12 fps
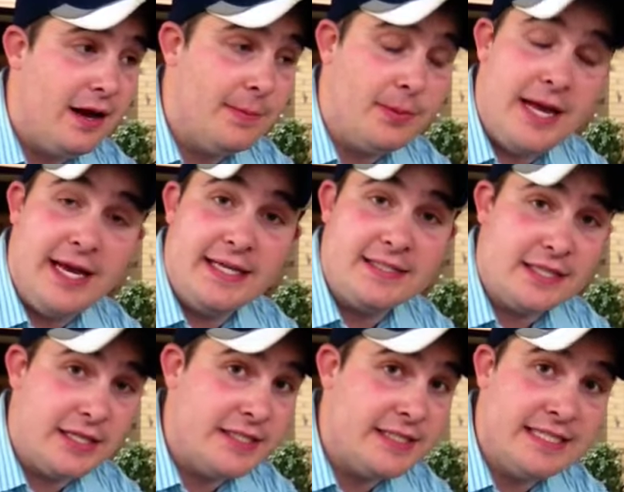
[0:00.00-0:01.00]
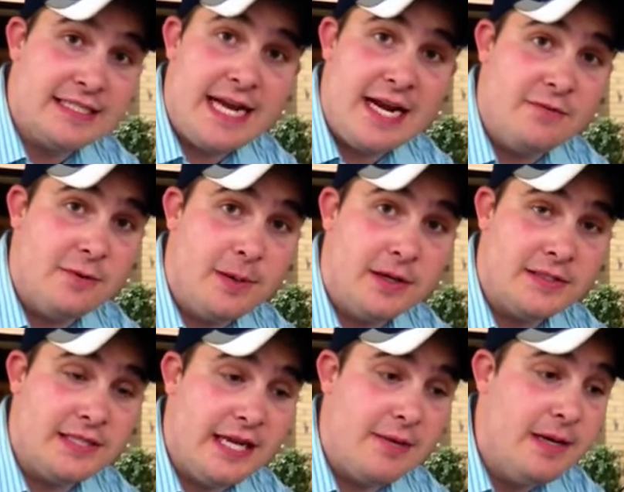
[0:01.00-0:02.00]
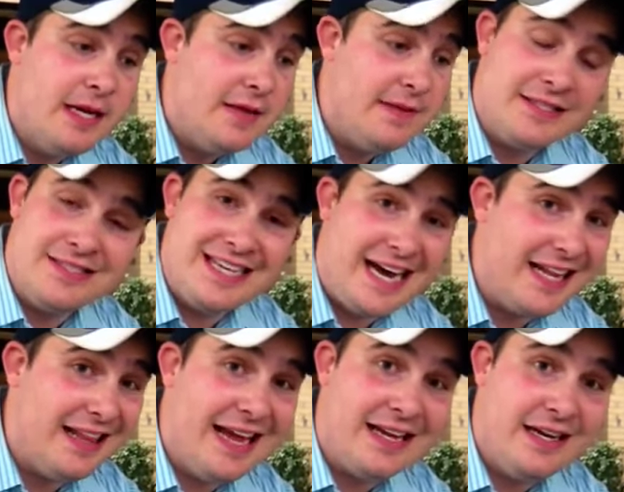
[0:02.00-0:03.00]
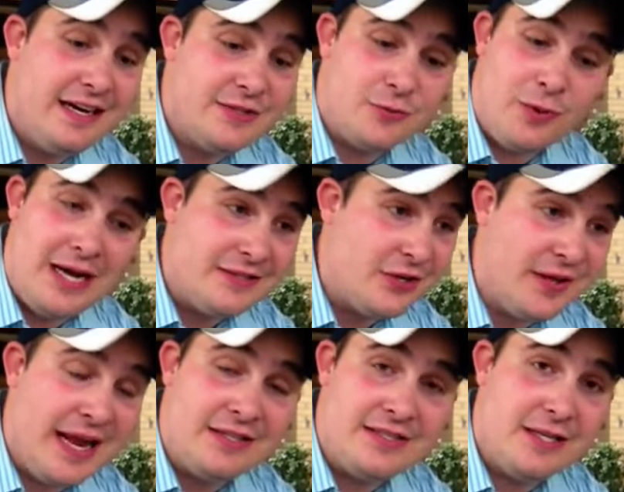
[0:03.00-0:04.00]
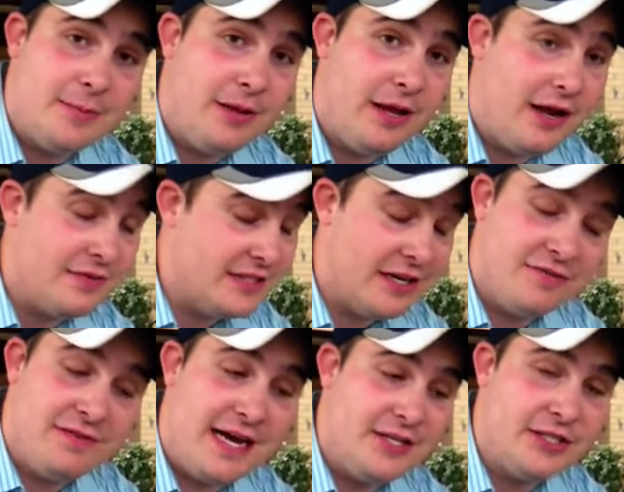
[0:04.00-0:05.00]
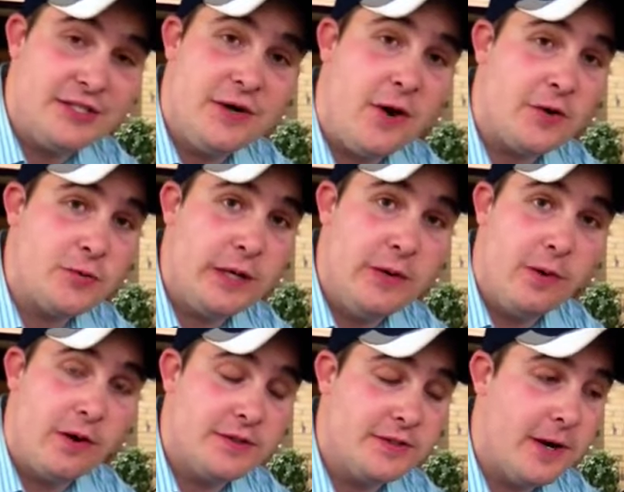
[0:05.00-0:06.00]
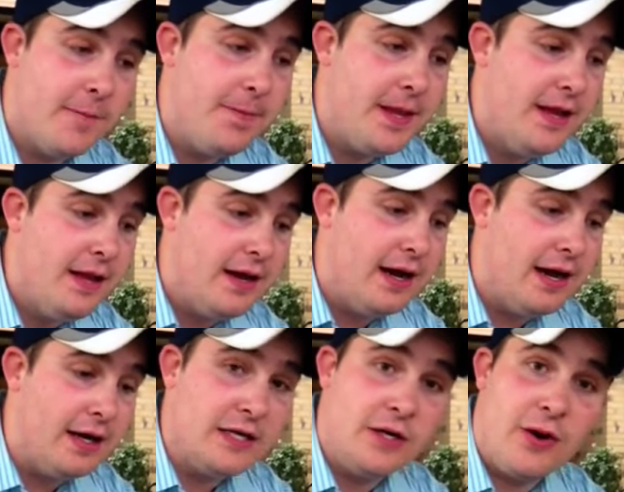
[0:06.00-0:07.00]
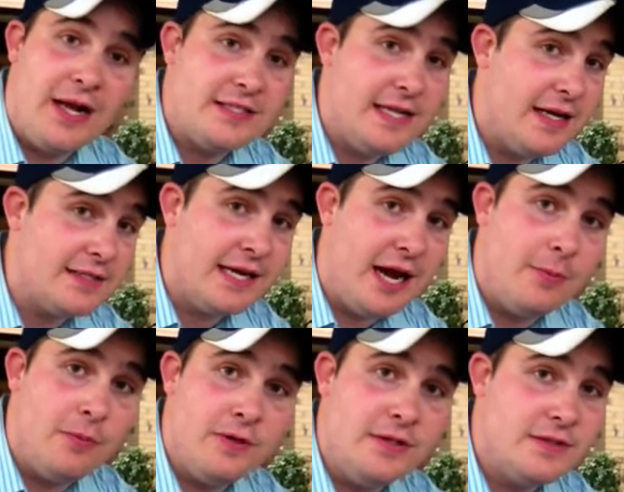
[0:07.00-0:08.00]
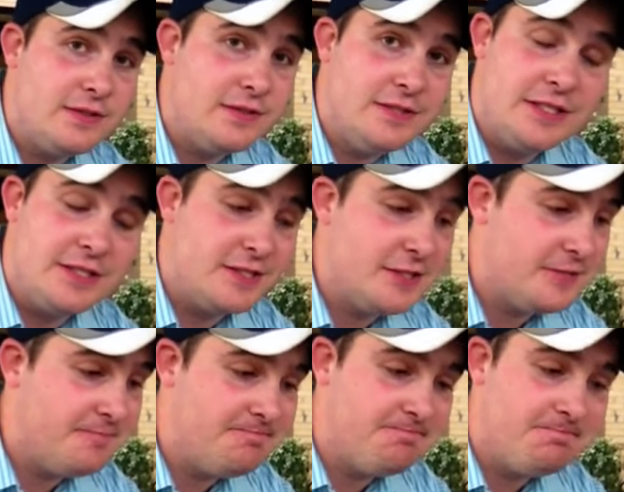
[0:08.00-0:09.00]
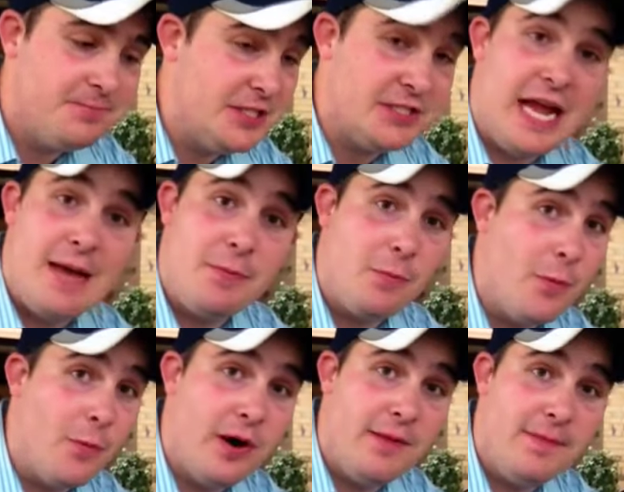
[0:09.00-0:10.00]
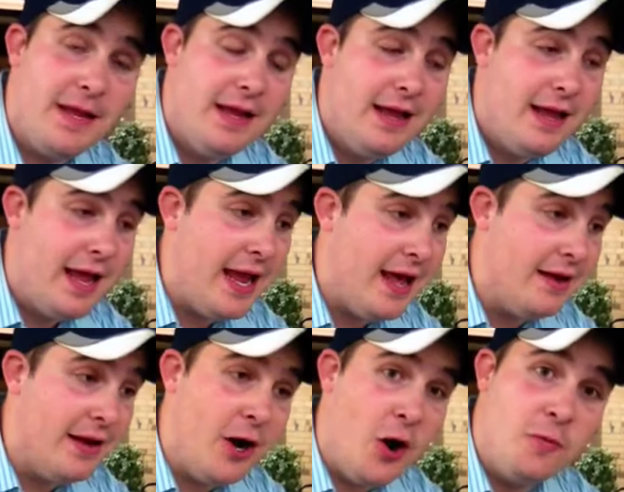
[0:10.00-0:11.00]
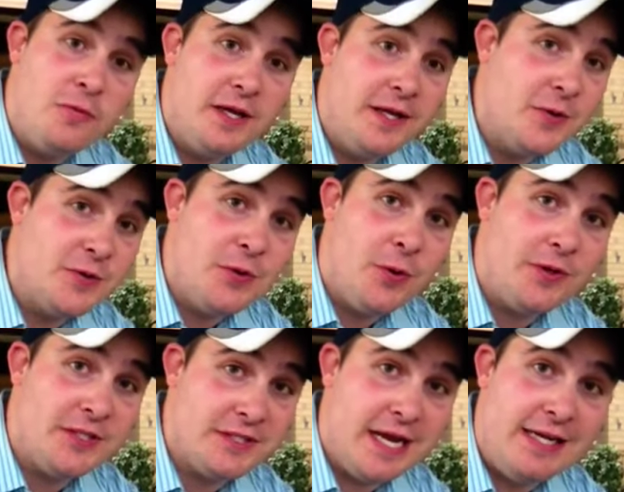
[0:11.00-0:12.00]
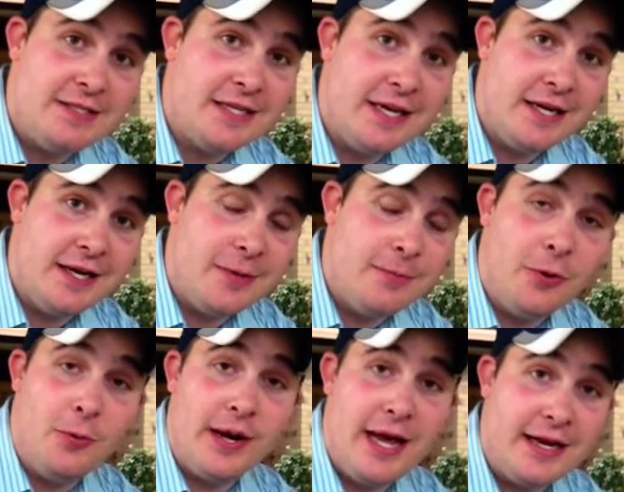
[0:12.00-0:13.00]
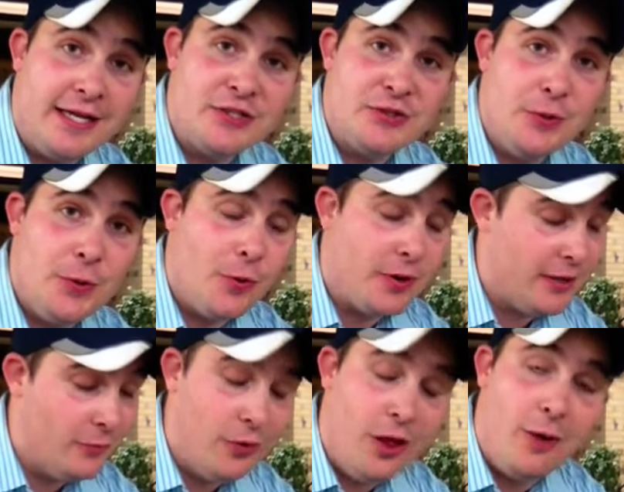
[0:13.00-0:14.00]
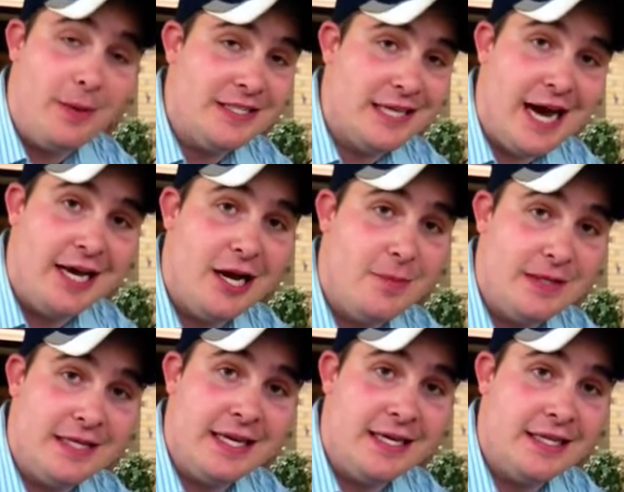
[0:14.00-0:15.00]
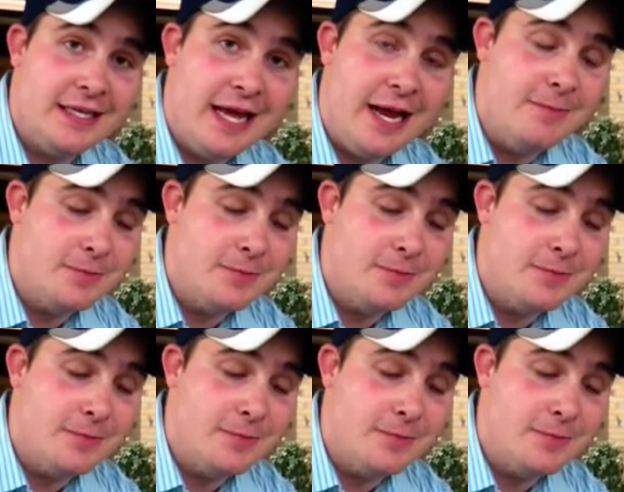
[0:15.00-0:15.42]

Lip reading: Playing against a good Cincinnati football team that's kind of like us, right there on the outside of the playoffs. They're fighting just as hard as we were. So congrats, Dallas Cowboys. Just happy we won. And hopefully those New Orleans Saints can pull one out against New York, and we'll all be tied up at the end of the day.